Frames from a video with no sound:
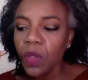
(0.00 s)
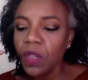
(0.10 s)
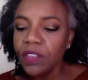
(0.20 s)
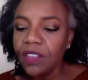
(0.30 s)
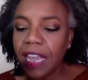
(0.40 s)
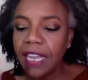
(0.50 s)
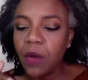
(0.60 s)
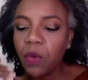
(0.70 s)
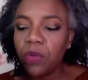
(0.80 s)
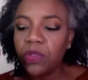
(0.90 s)

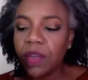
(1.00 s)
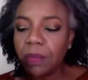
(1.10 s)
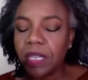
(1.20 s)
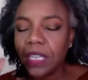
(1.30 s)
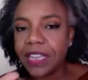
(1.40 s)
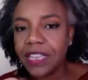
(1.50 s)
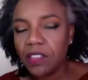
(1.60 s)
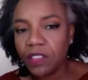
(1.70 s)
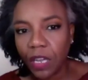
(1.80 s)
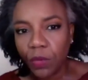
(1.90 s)
saying something in
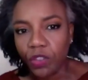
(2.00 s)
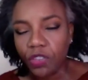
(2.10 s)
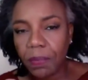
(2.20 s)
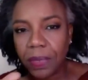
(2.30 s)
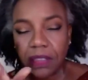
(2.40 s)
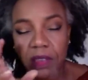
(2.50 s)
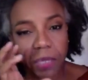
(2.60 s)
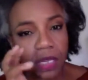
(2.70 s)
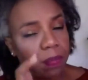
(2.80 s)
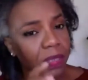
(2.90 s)
this language could mean
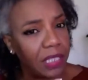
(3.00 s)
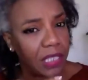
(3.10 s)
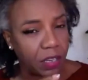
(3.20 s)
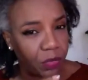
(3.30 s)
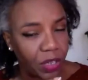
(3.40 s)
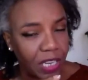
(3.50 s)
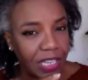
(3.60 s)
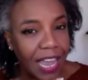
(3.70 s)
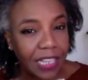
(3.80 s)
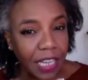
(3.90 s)
something completely different in
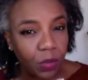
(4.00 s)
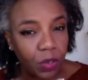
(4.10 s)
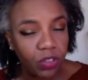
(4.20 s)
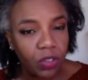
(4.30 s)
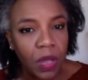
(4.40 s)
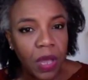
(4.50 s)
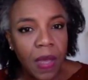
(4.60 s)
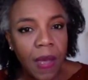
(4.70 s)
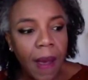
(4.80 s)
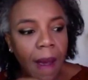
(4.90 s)
that language.
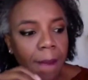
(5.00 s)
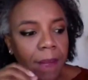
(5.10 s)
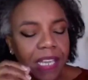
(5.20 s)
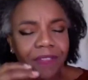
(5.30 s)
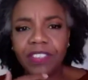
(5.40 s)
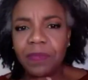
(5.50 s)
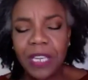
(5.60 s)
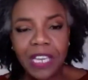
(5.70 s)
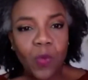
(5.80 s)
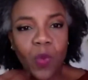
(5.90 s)
Even
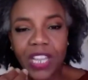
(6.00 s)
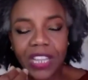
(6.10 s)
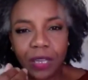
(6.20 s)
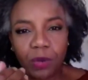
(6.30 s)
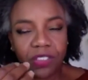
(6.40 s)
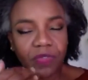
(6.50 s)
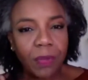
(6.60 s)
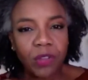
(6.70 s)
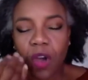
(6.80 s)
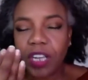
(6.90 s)
speaking one language, if
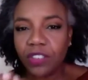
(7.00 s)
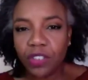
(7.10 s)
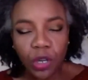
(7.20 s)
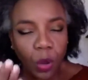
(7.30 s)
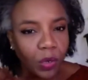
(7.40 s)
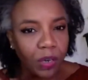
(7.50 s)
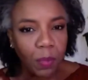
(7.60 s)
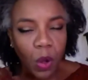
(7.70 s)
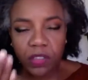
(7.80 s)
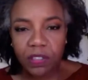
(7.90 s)
I'm talking to you and we're
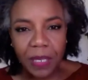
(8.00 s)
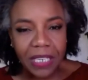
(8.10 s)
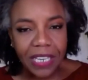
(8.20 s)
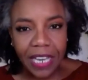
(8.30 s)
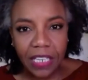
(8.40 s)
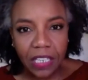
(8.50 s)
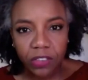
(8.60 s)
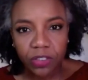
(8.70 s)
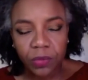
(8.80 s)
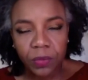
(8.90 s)
both speaking English,